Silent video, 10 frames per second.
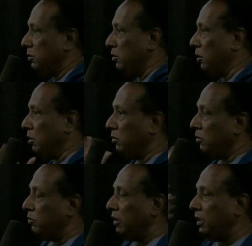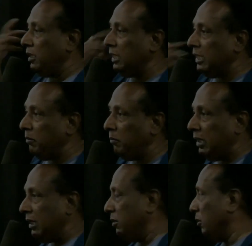So how finally they
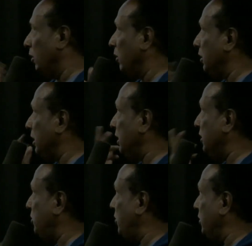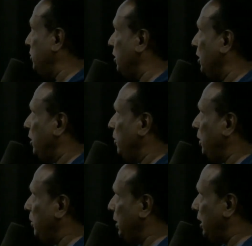meet, or the distress.
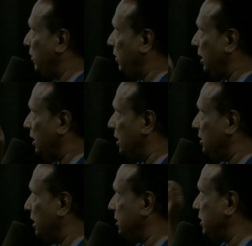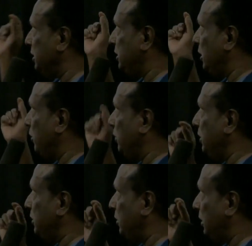Maybe in a way that's extension of
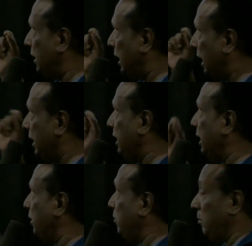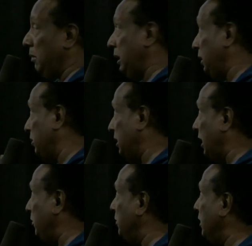this, that idea might have
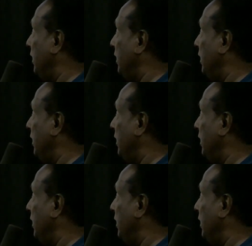come